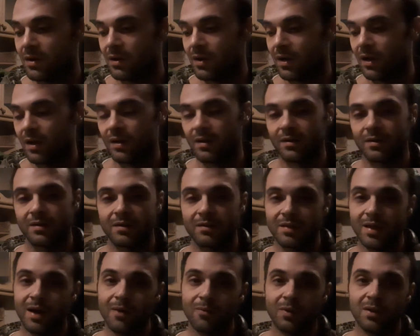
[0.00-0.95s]
And
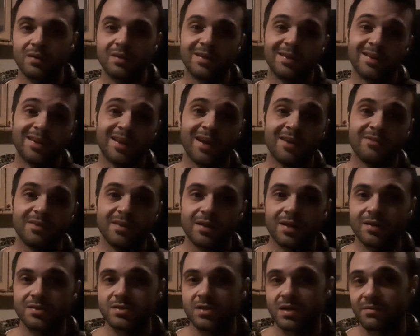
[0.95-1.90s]
that one didn't have it.
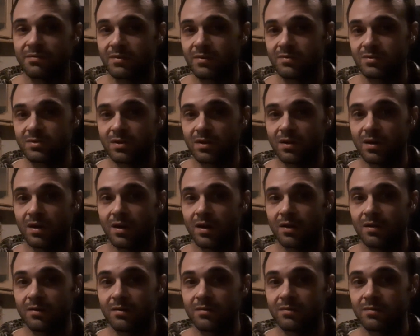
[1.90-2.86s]
That jet fuel
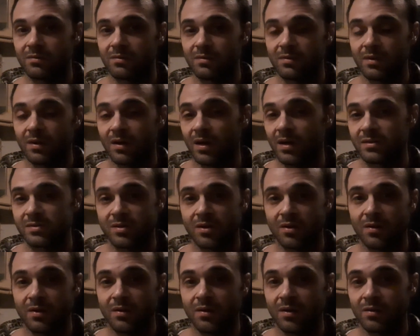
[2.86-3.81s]
gelato. right so
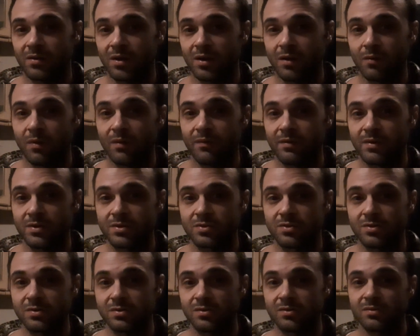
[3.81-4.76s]
I don't know whether it's
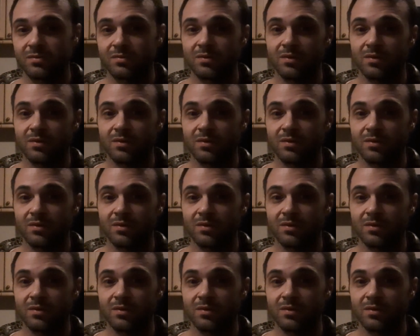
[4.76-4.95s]
just